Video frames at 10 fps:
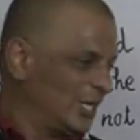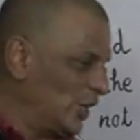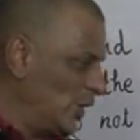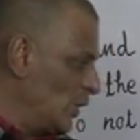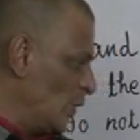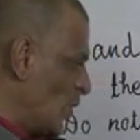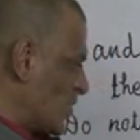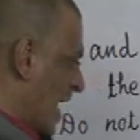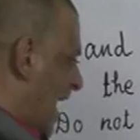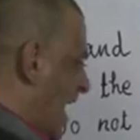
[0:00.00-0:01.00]

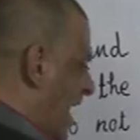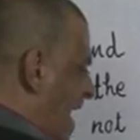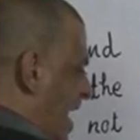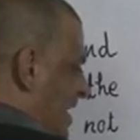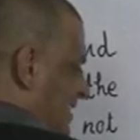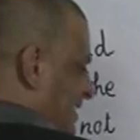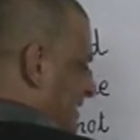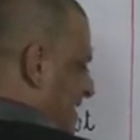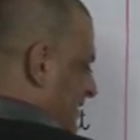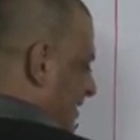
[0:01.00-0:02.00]
Luke asked.
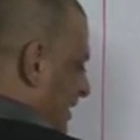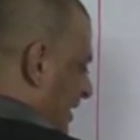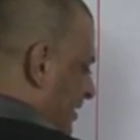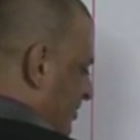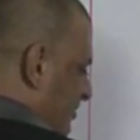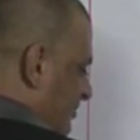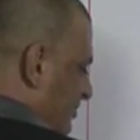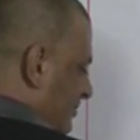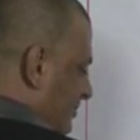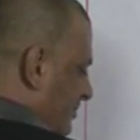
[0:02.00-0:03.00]
Are
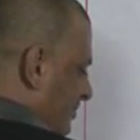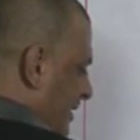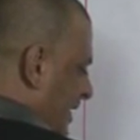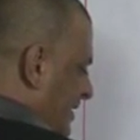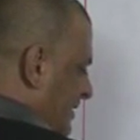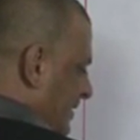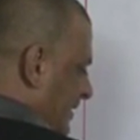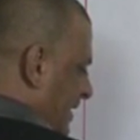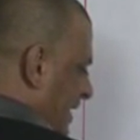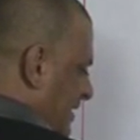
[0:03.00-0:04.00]
you right,
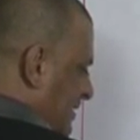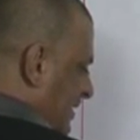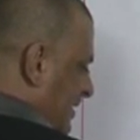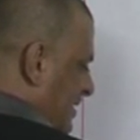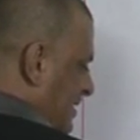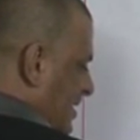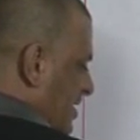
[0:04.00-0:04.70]
sir? The answer is